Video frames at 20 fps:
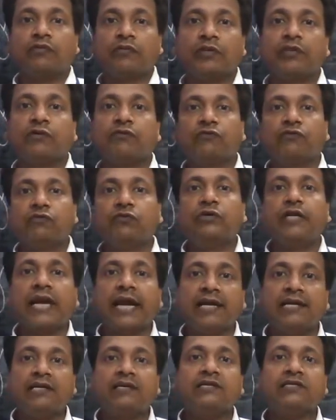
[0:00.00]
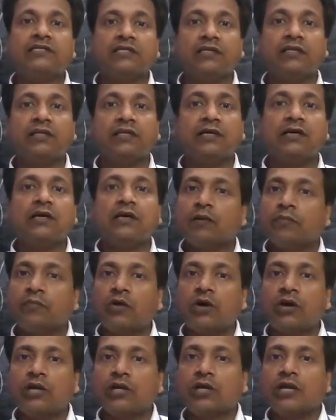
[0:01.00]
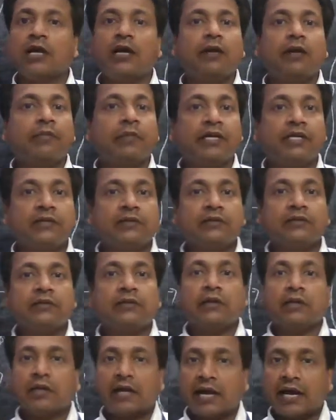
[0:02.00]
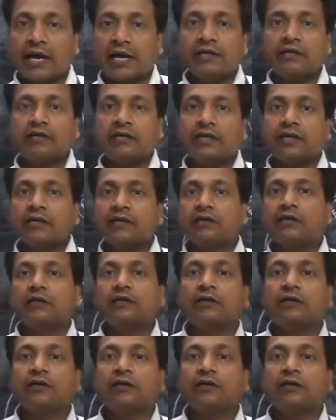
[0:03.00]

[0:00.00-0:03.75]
the food enters in the body, but in Hydra,